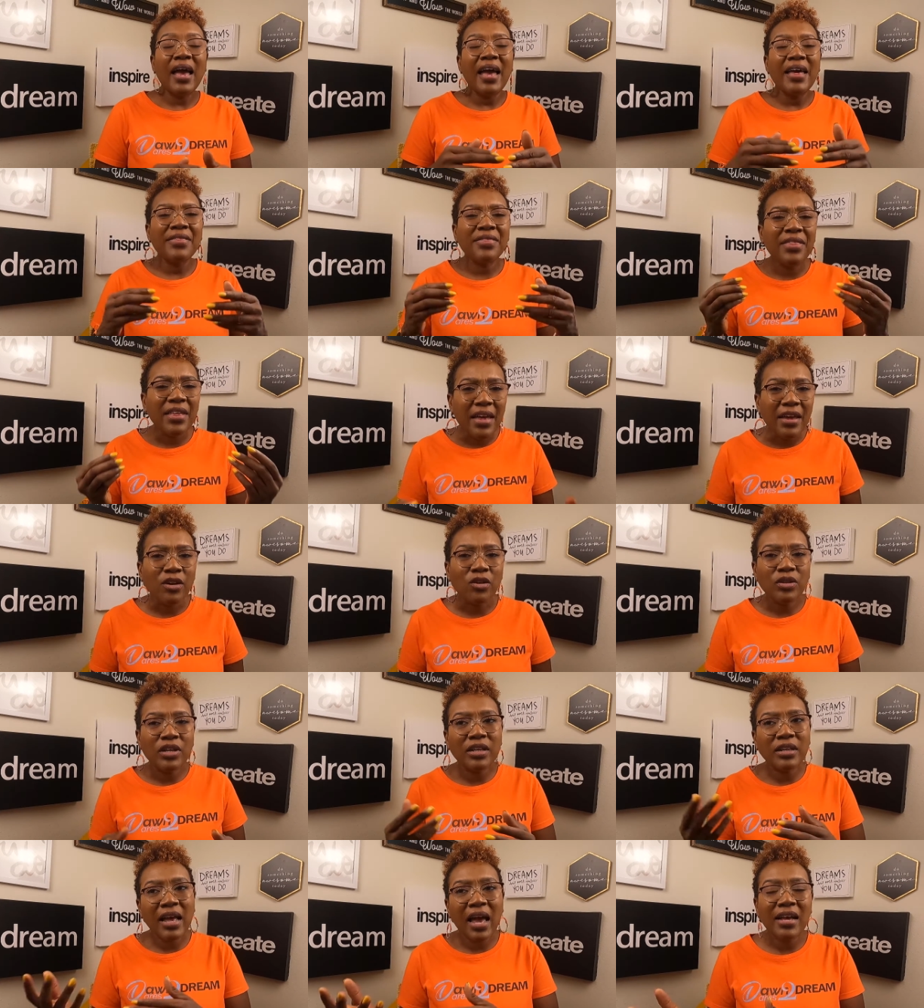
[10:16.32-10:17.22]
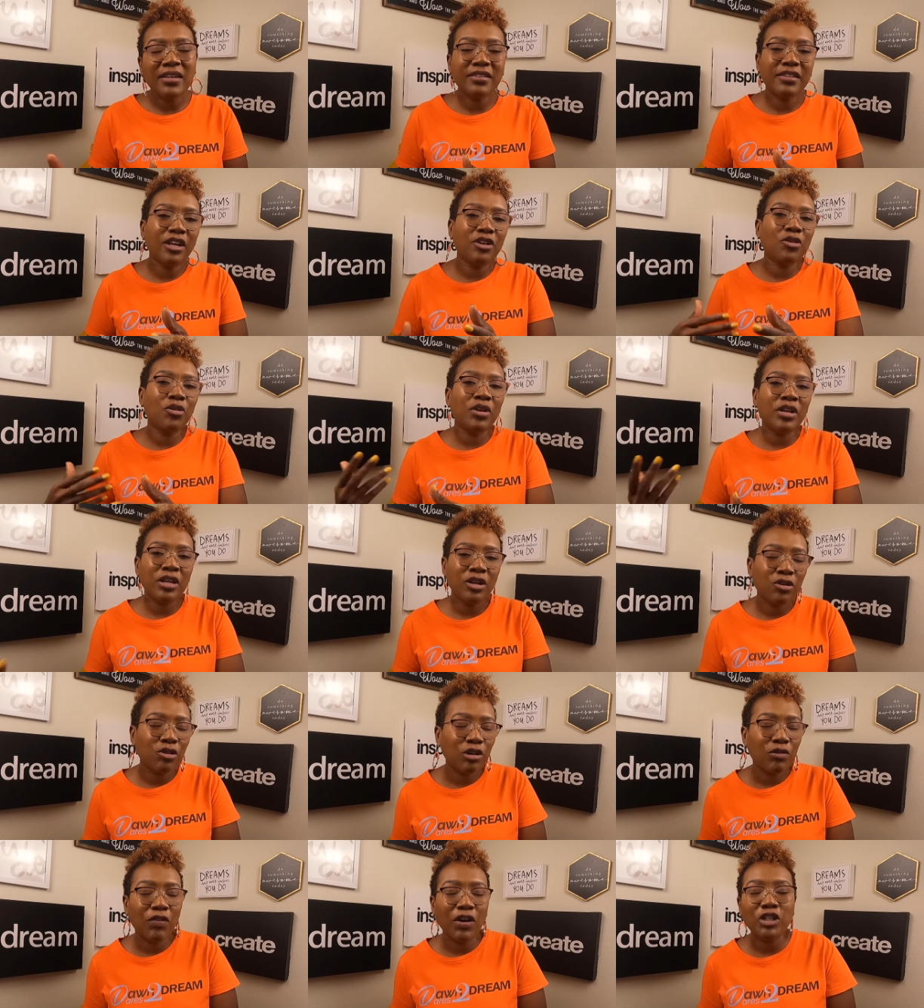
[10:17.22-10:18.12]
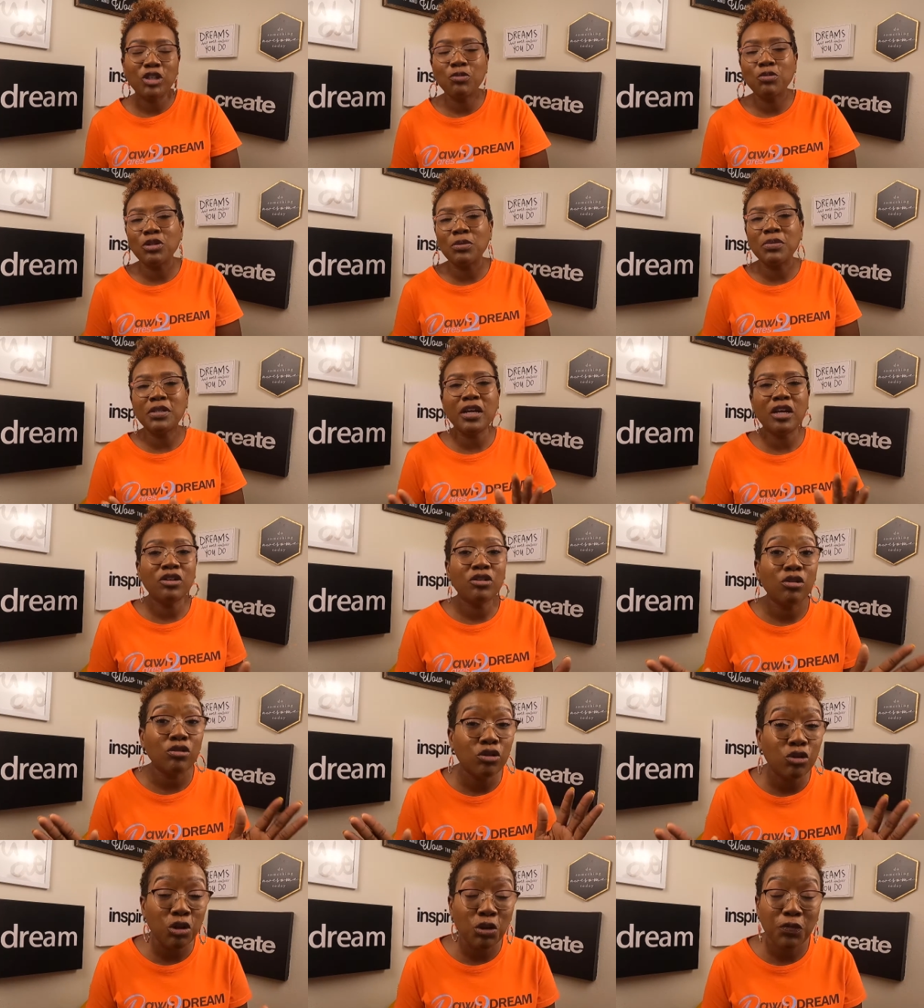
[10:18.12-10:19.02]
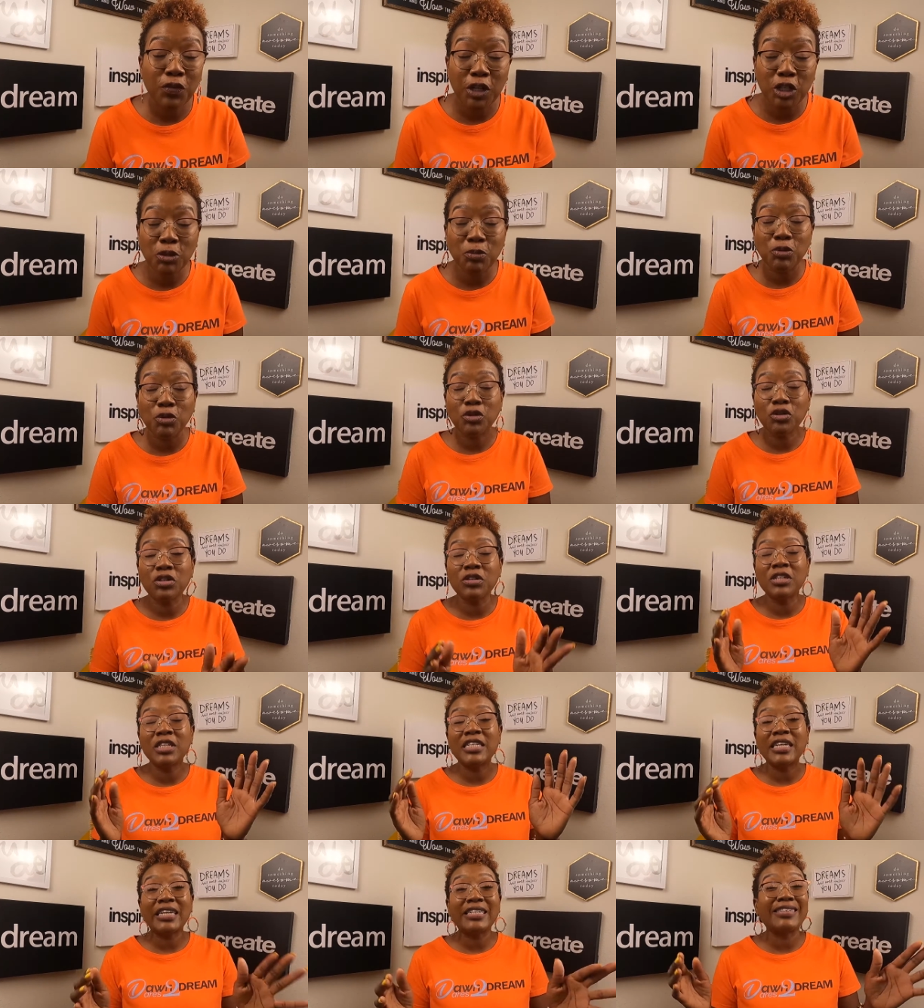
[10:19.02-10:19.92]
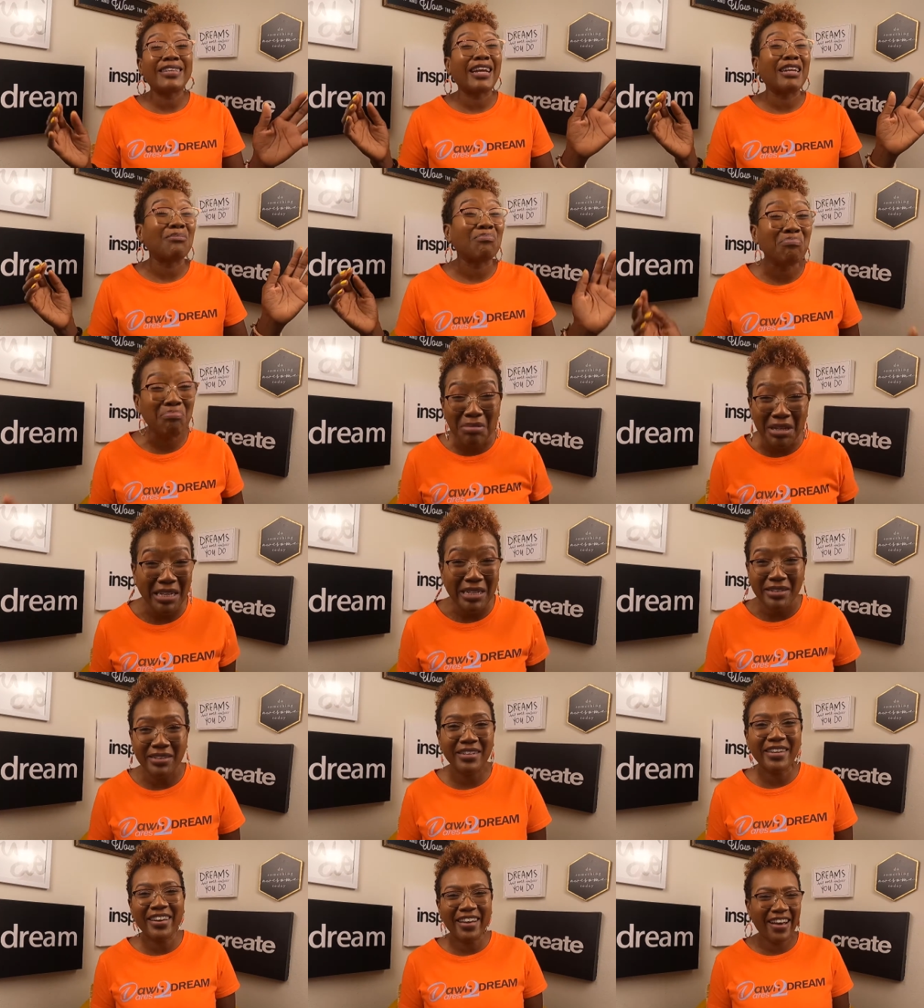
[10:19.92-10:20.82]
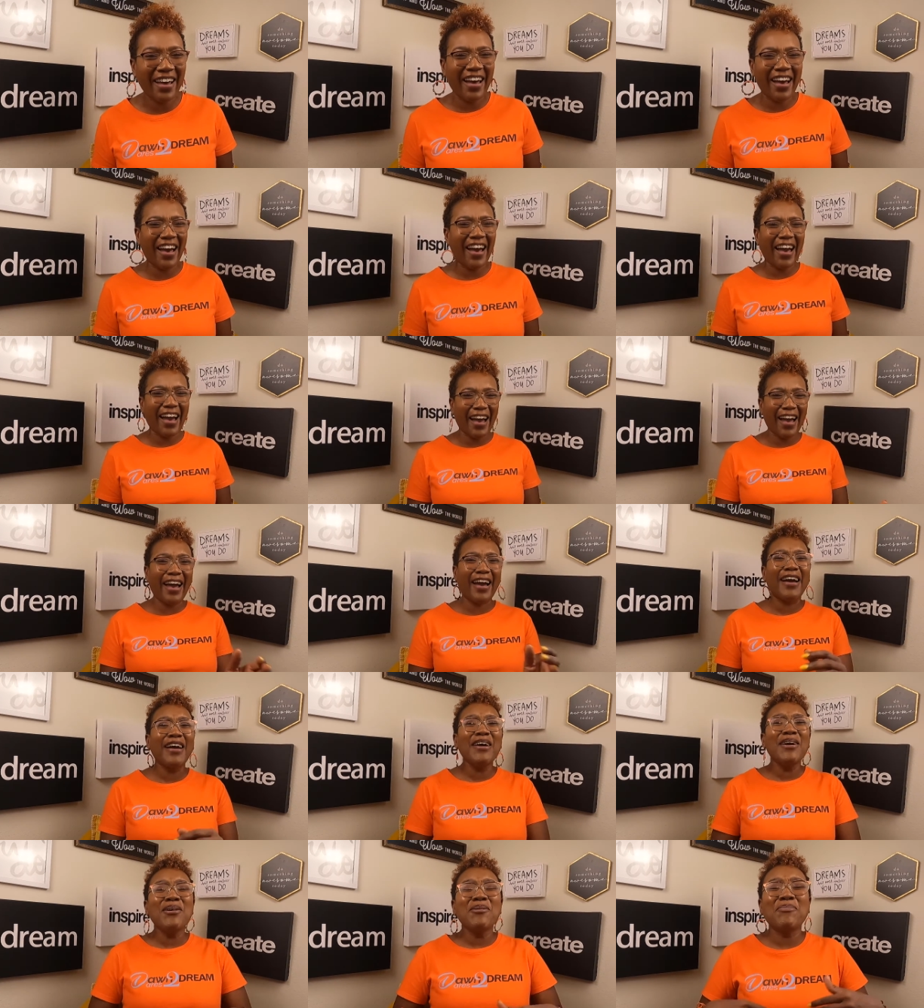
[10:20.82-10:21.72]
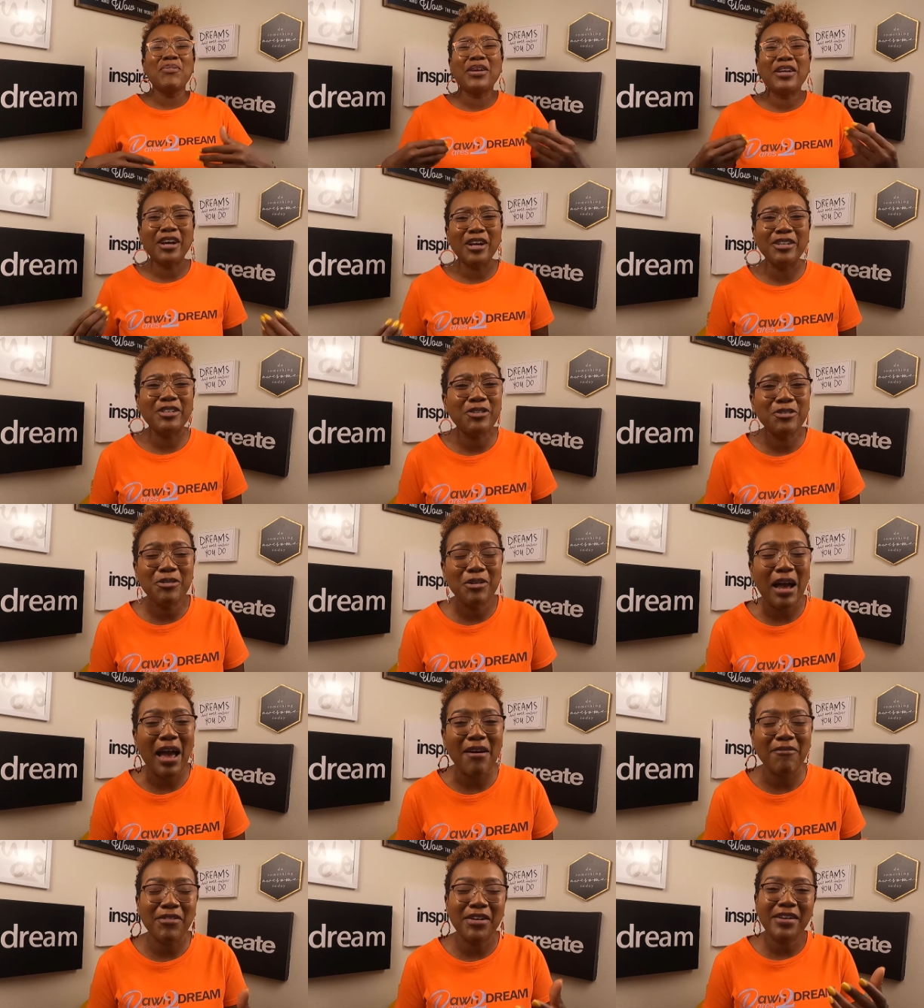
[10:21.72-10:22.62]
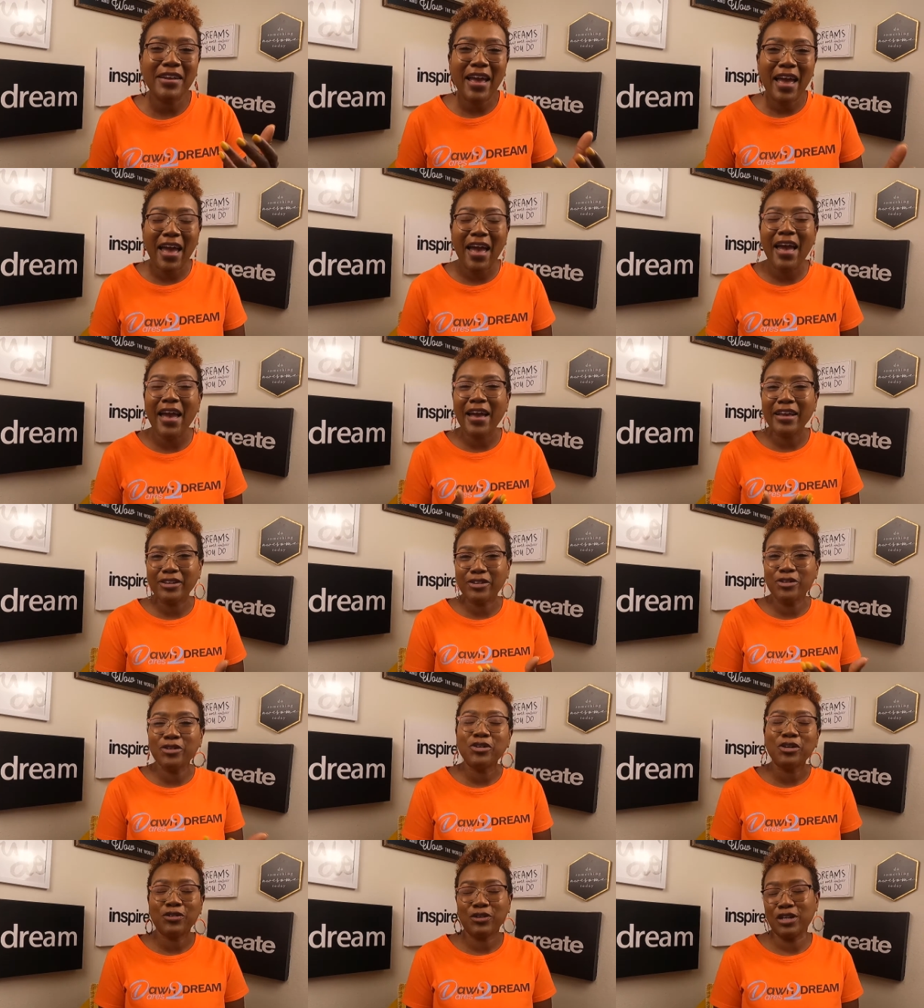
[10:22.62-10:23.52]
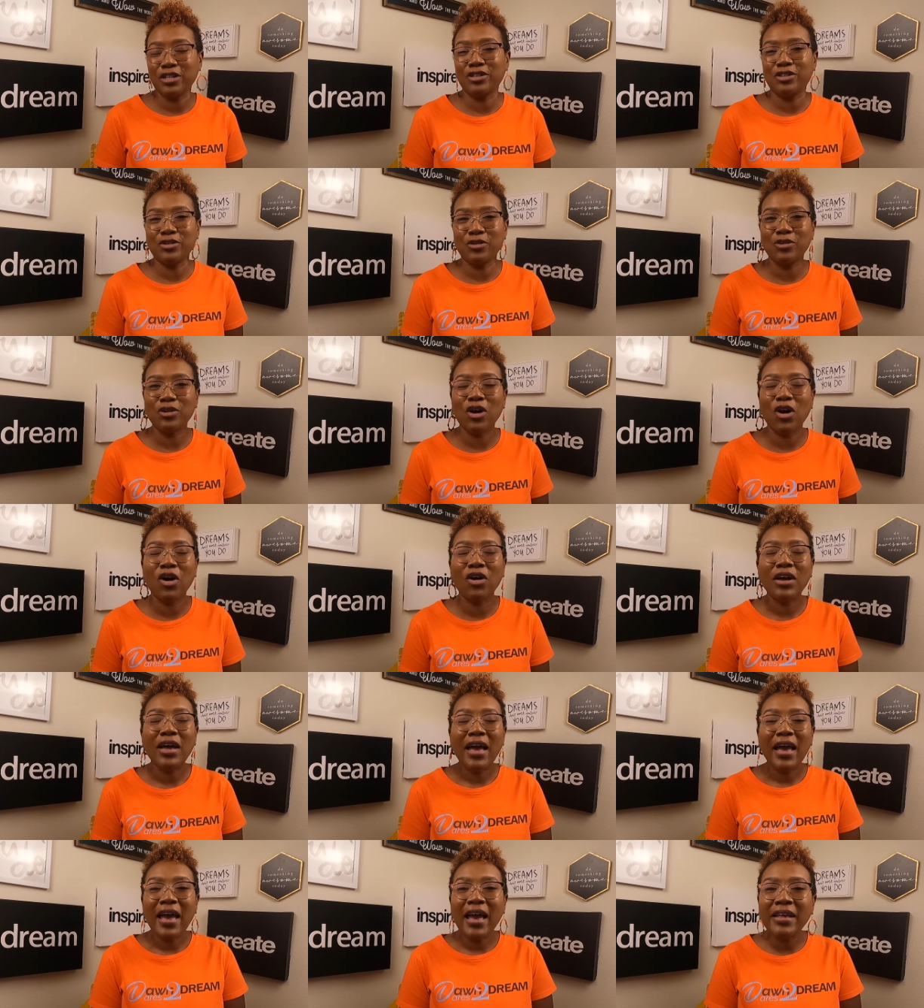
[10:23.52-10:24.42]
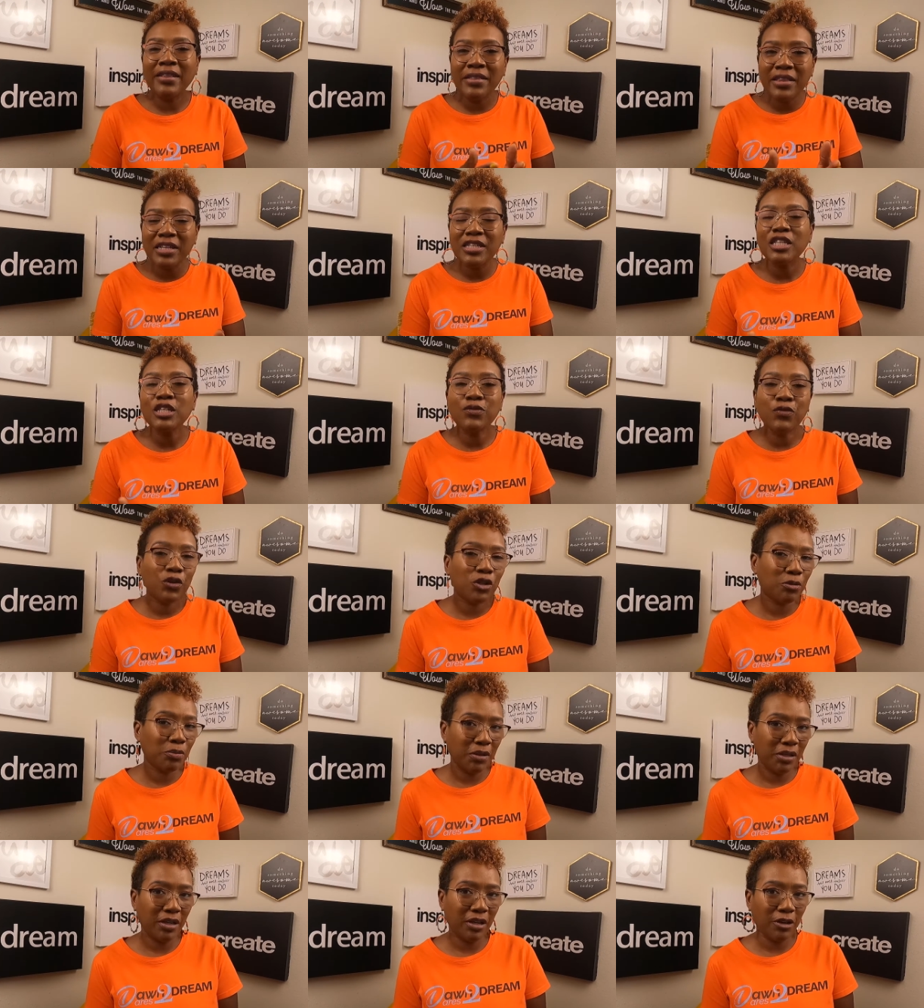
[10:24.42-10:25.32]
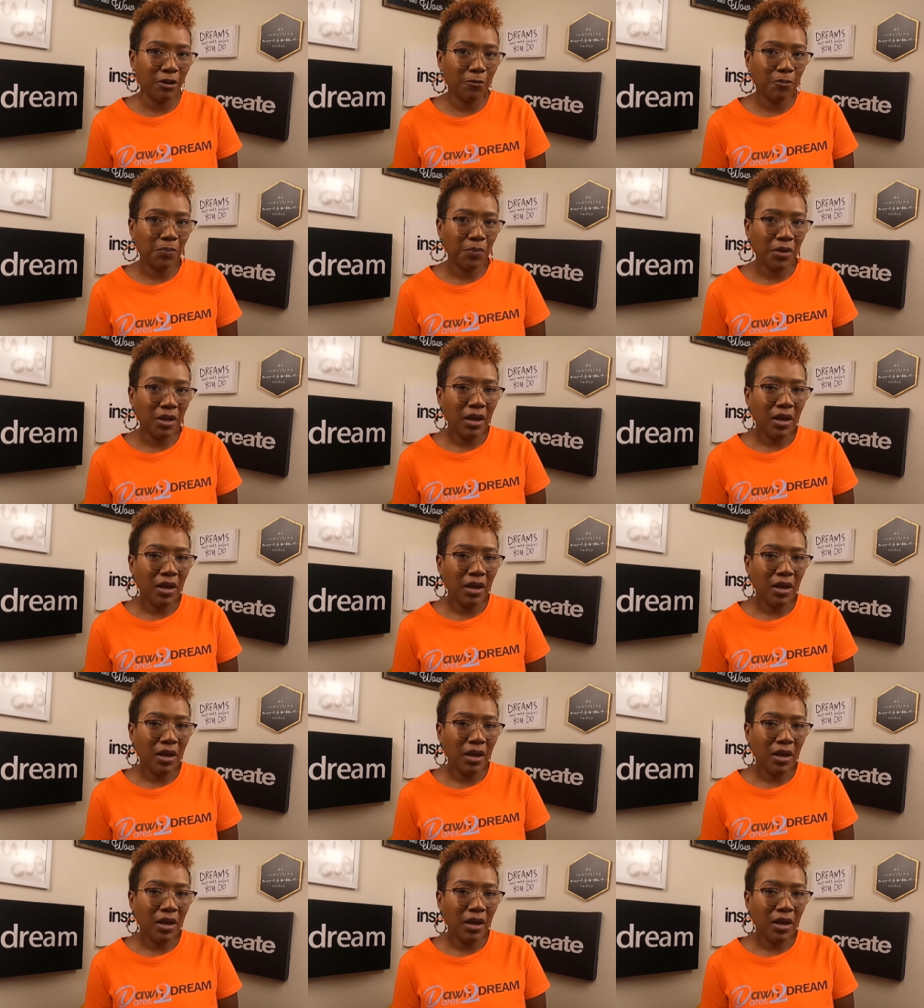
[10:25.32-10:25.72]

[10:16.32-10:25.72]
And then on the last day, you're eating cooked vegetables. I'm telling you, those cooked vegetables are going to taste like meat because you haven't had cooked in so long. And this is for the beginner.